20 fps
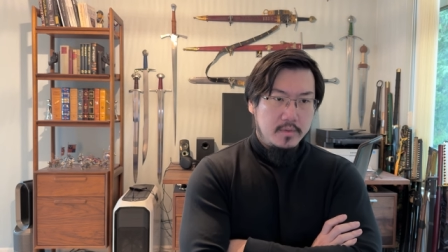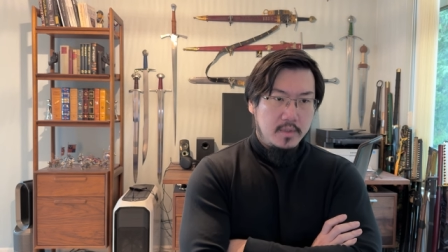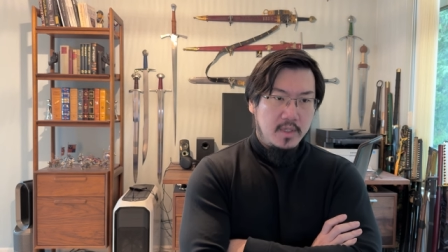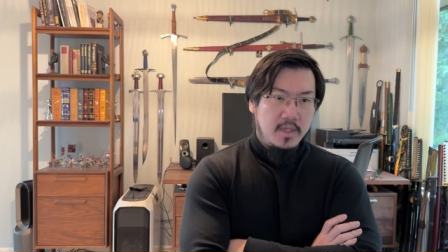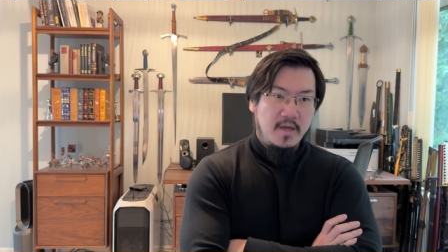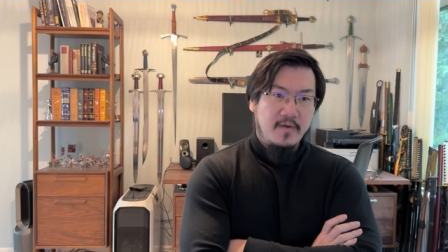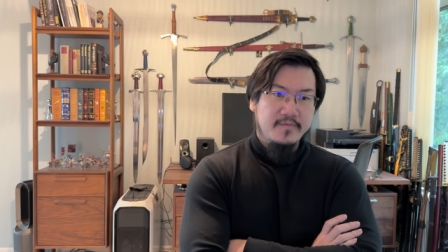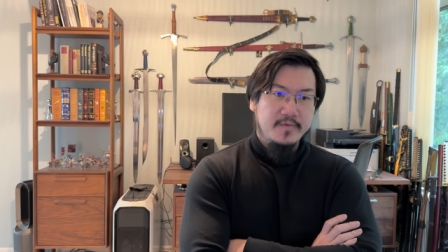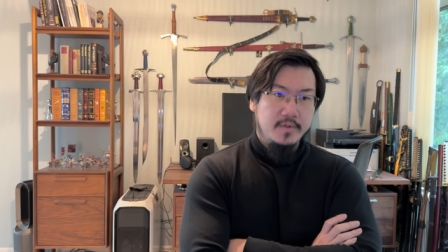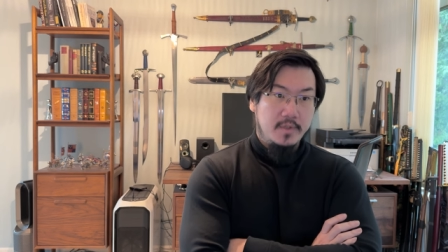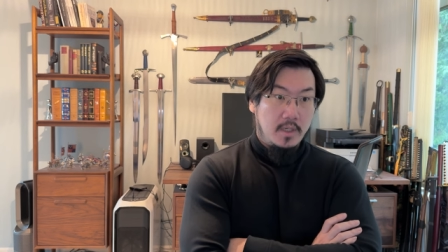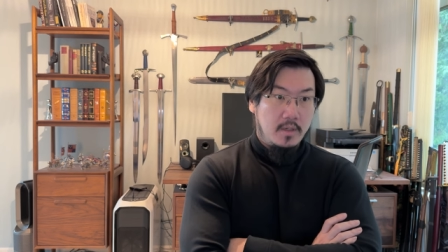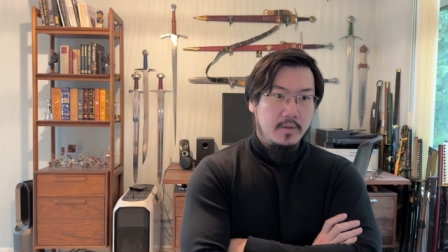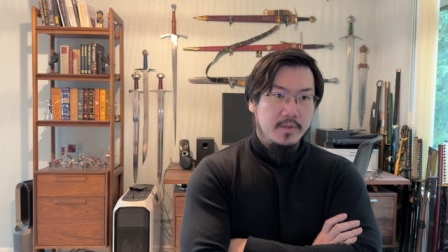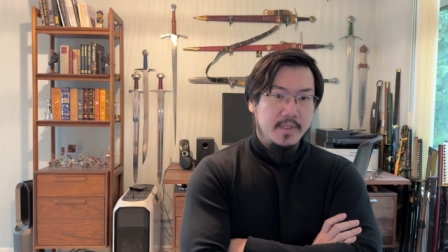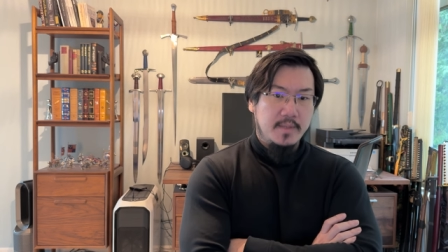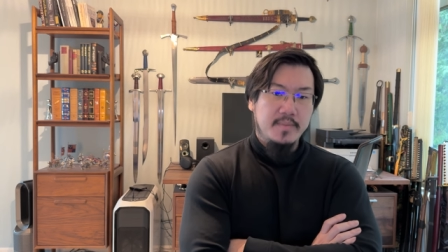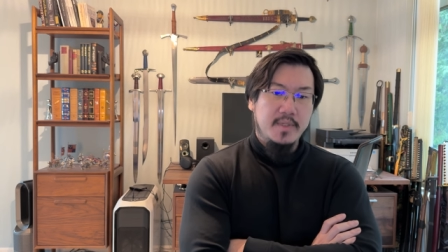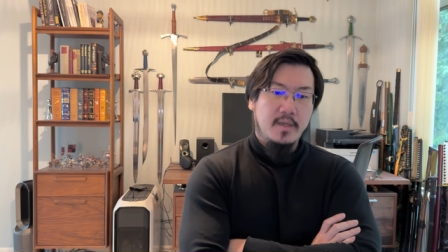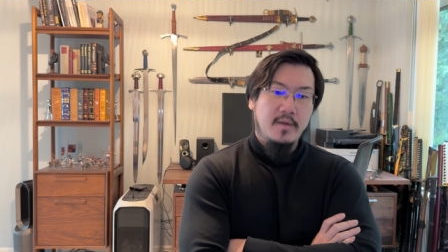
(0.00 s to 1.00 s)
enough to learn
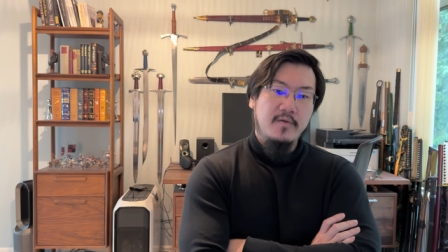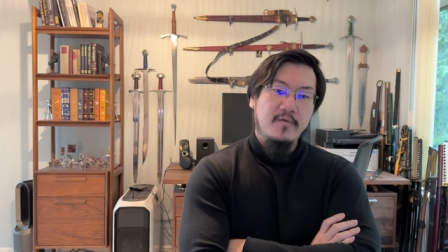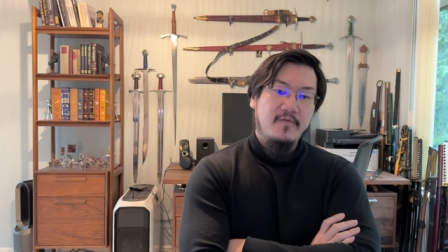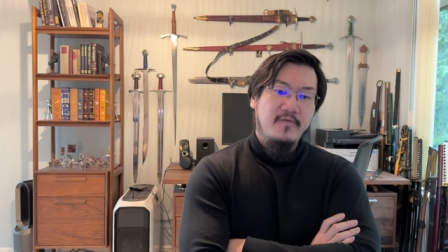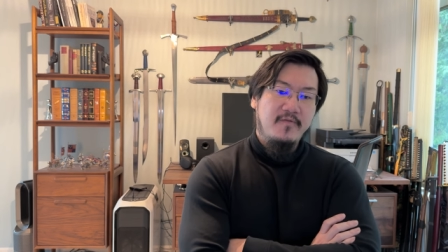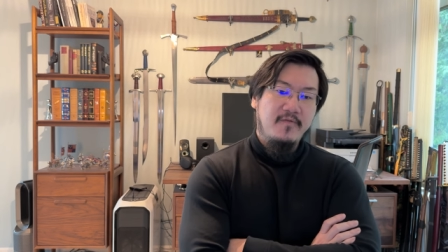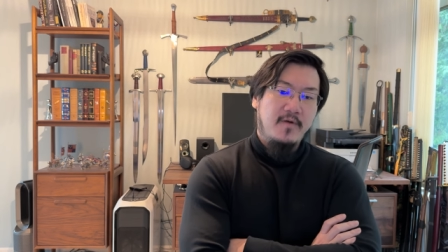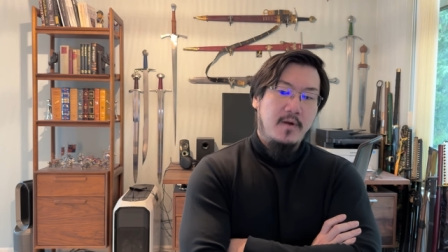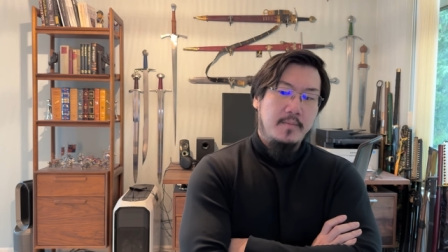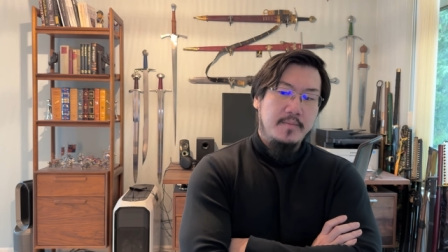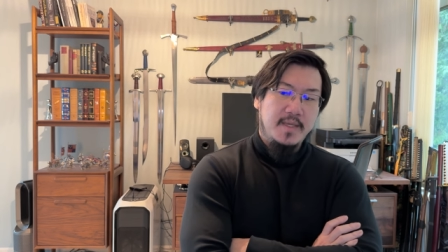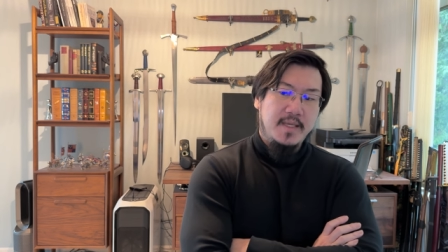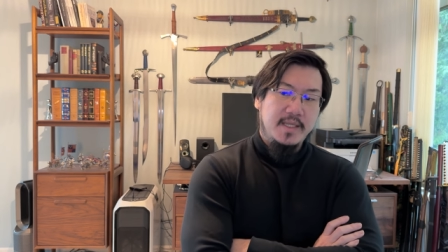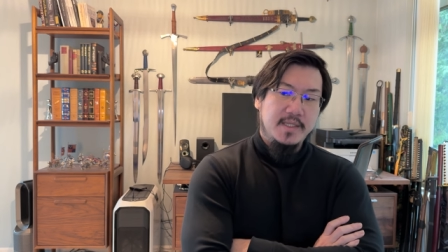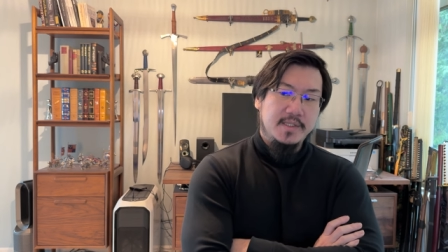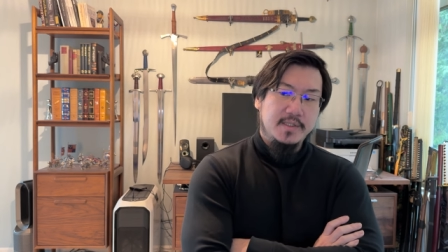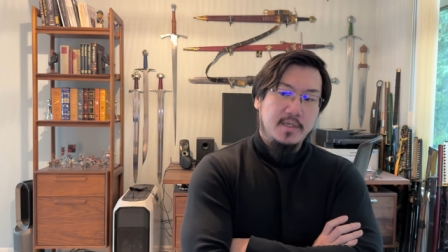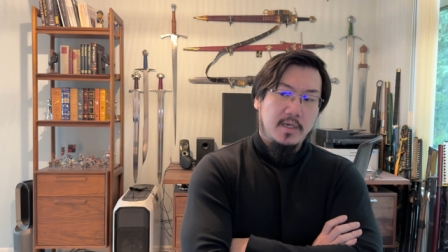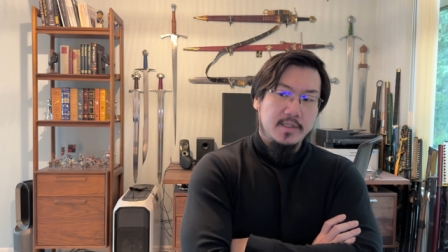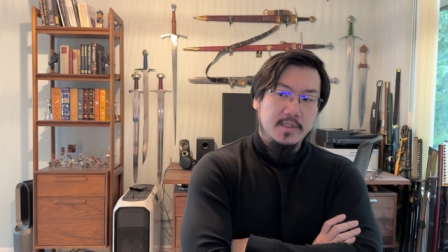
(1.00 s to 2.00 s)
something from
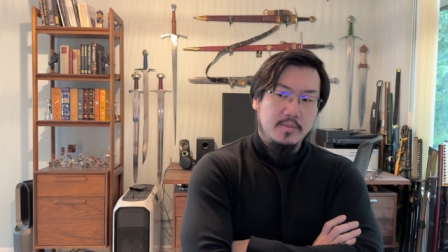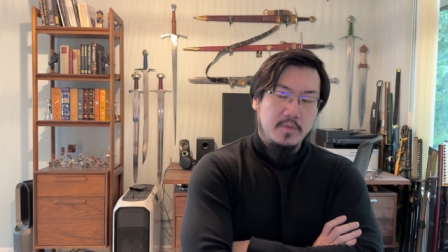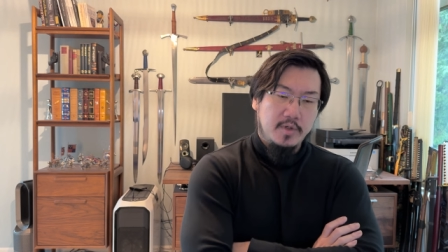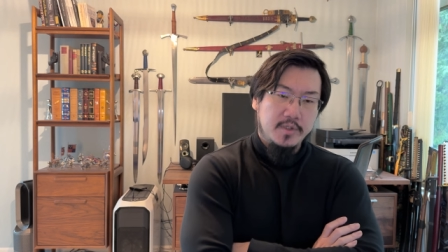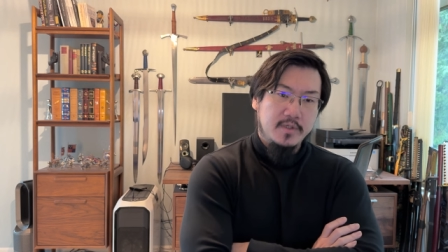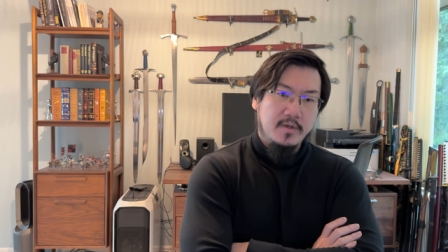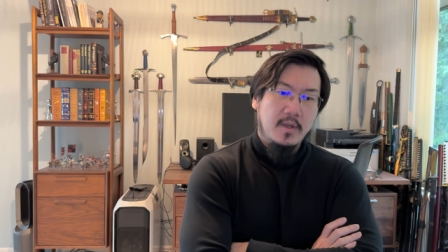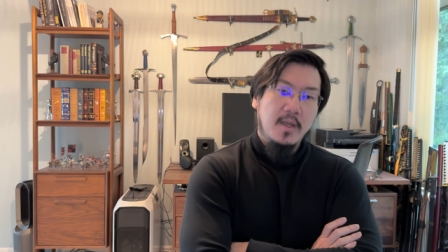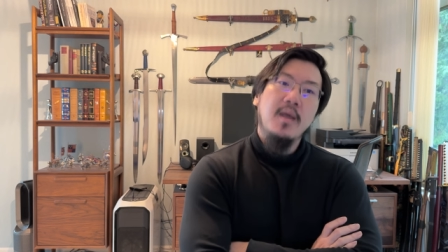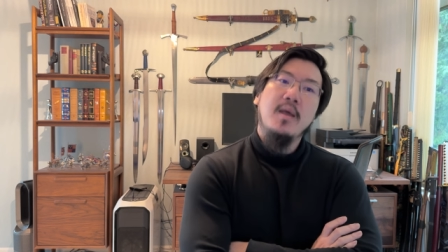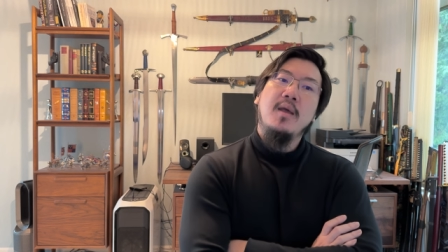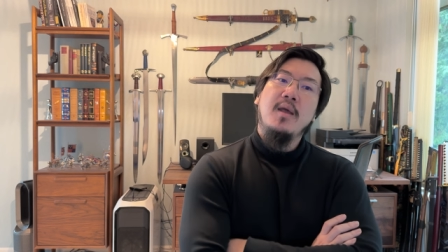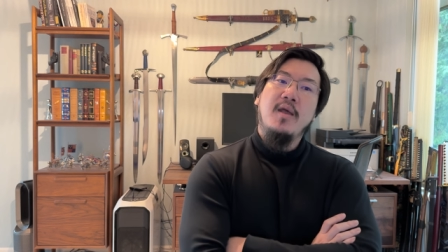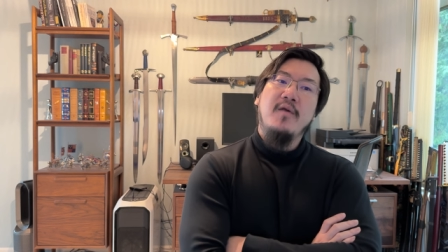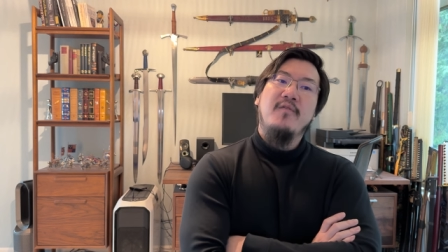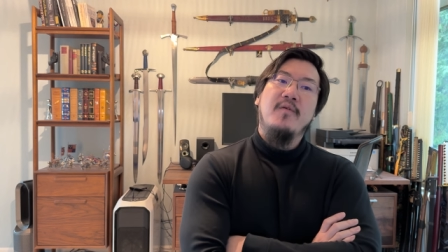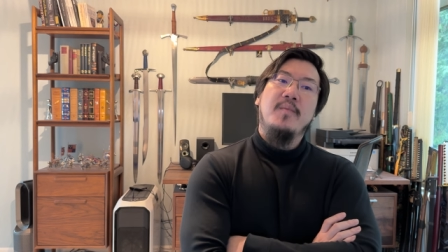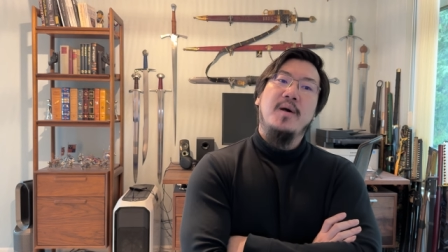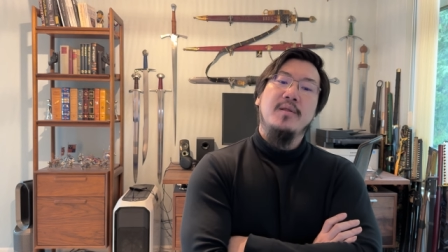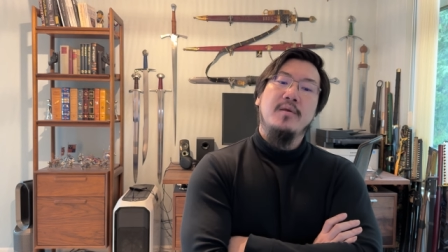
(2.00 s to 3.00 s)
his customers
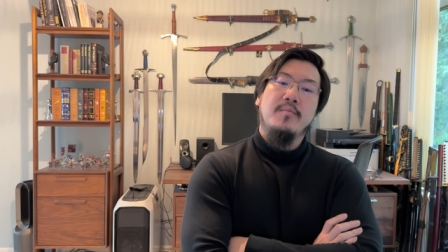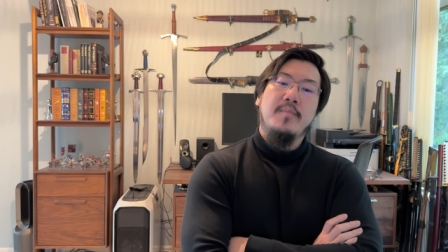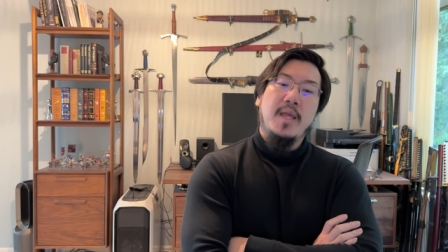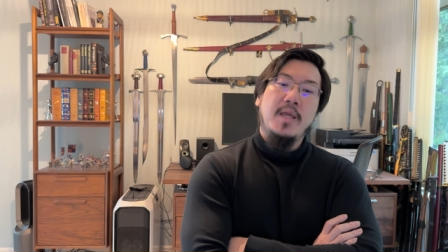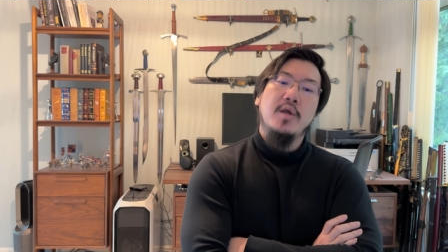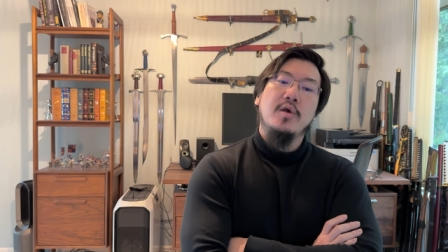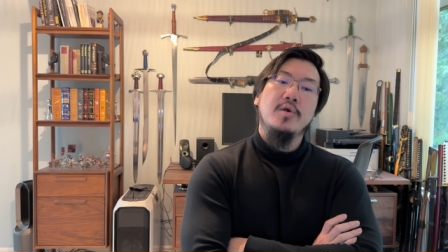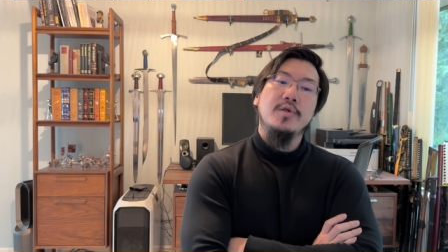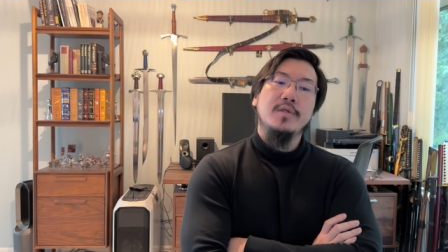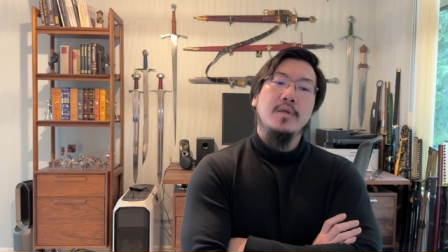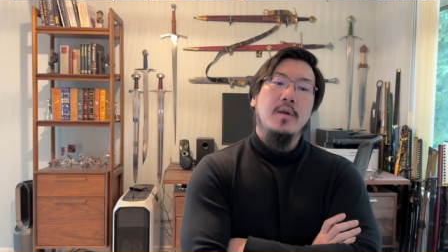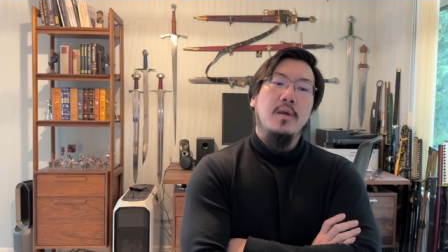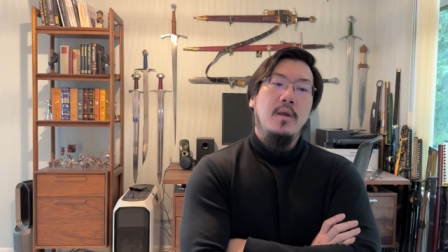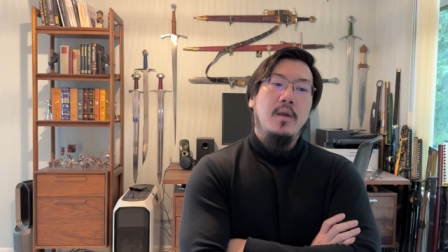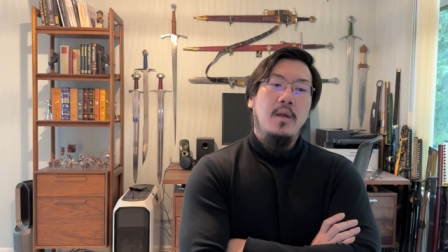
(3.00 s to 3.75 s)
and from other makers,